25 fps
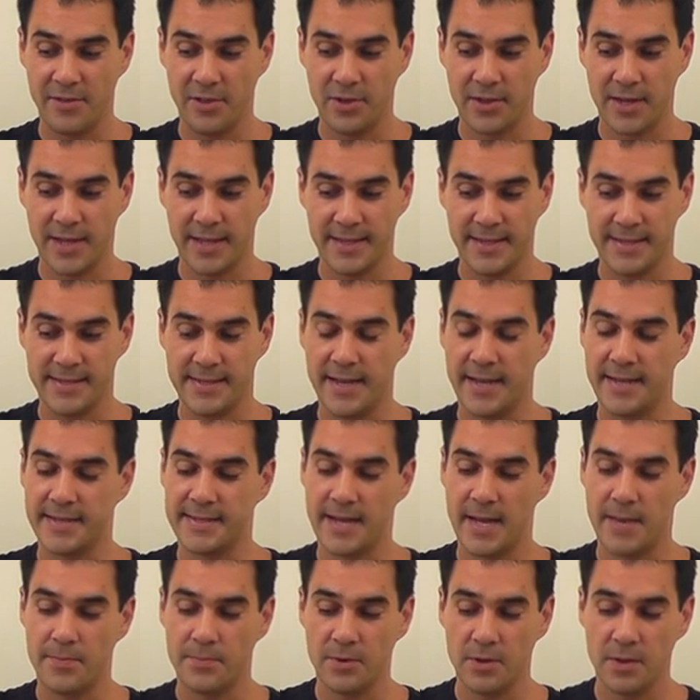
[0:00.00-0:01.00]
a look at this
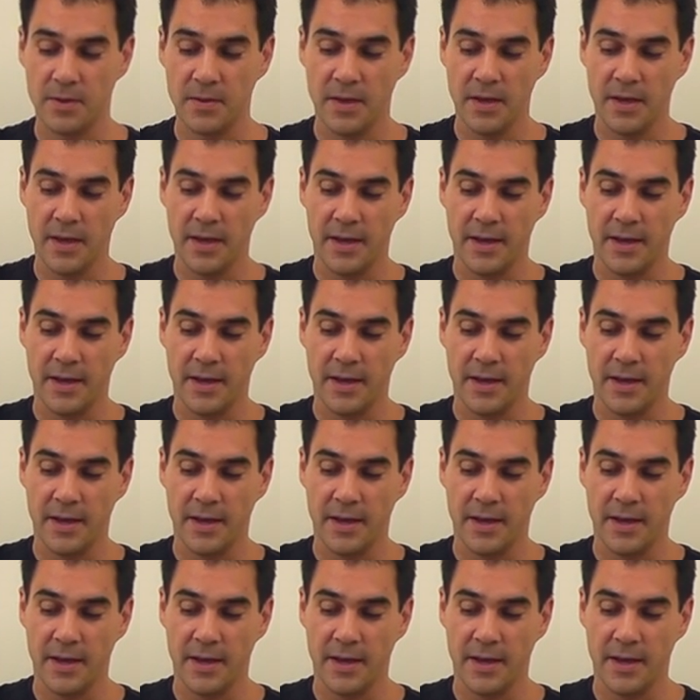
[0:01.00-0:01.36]
example.